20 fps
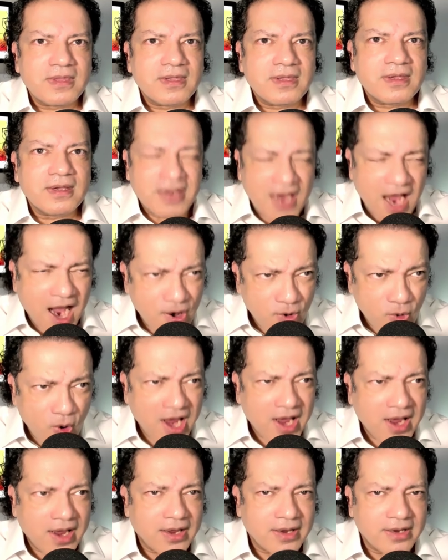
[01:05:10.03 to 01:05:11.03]

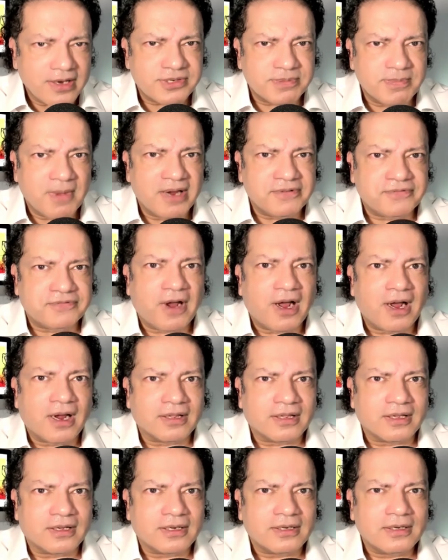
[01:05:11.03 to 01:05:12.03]
Yahweh is my
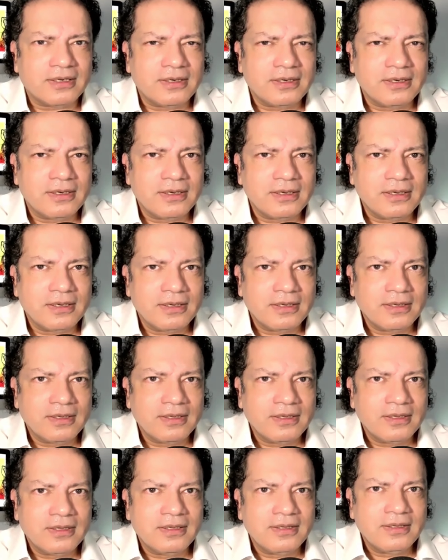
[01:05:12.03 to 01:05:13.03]
Father.
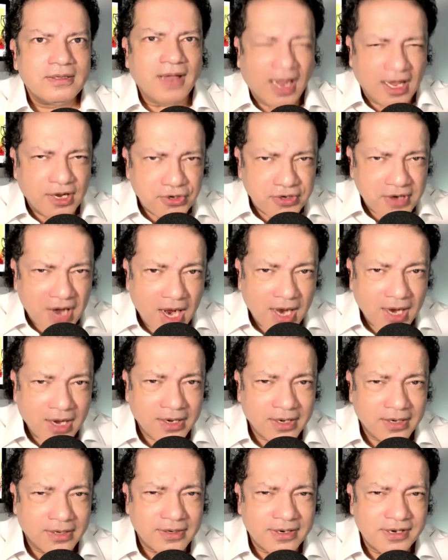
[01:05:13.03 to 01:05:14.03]

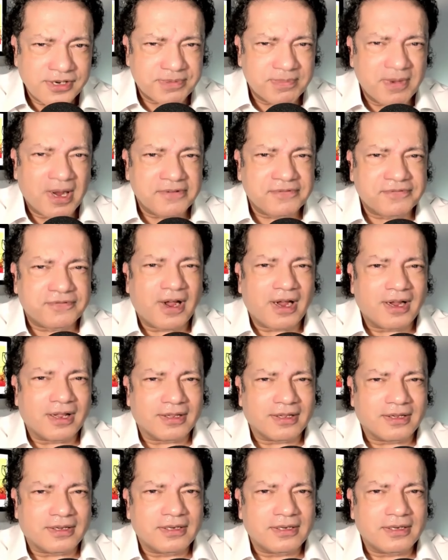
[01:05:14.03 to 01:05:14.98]
Adonai is my Father.